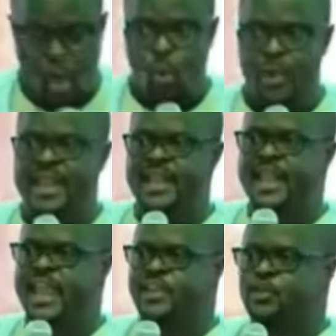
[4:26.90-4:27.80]
need
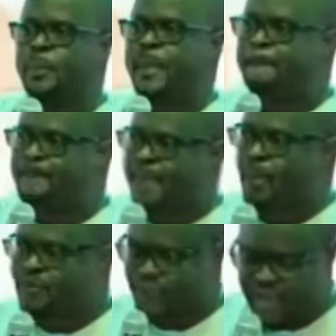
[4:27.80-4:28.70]
to be
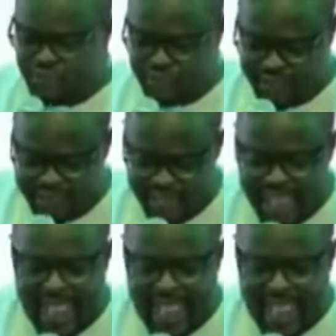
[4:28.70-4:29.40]
people-centric, and